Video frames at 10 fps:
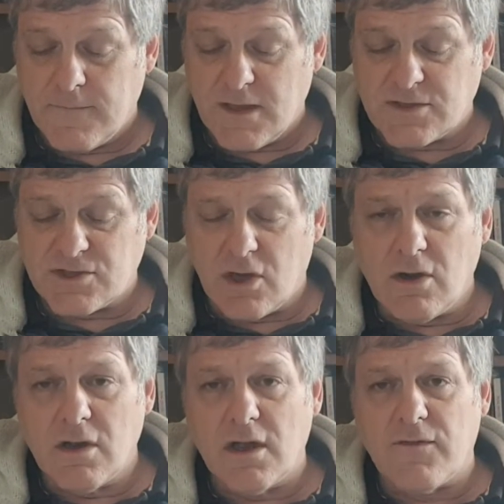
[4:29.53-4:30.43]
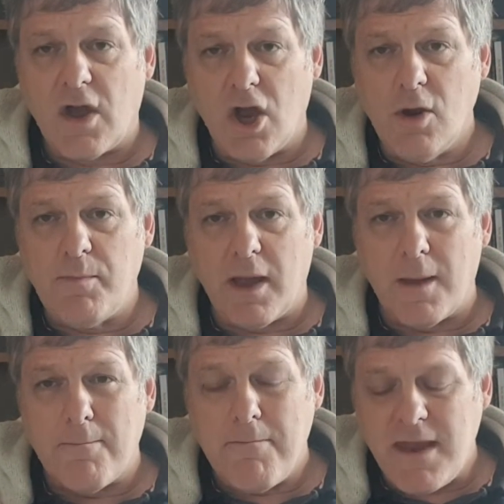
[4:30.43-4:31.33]
A song of hope
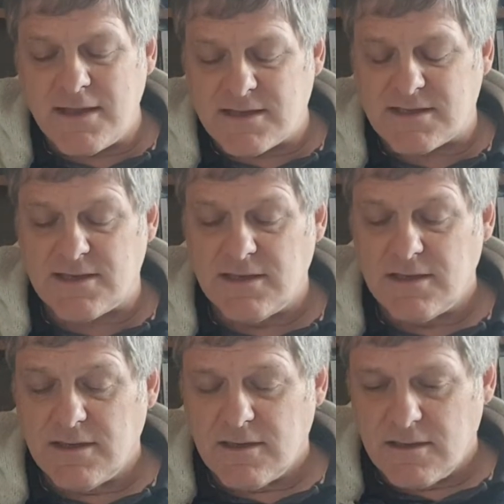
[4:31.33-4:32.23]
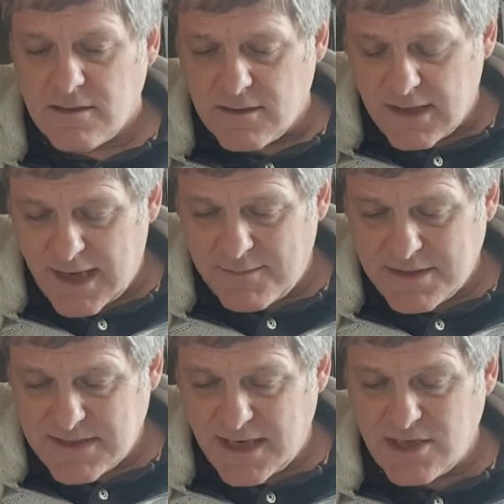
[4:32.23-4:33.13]
amidst the
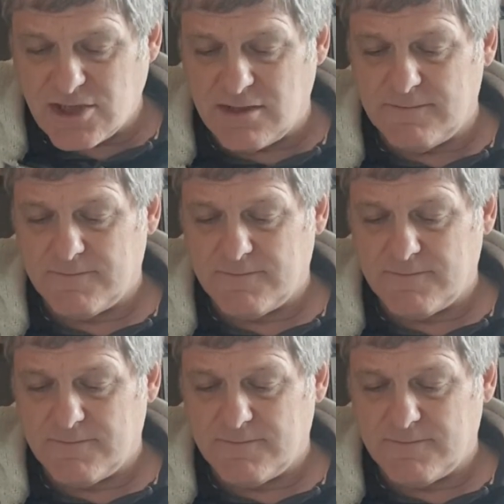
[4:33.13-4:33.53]
lamentation.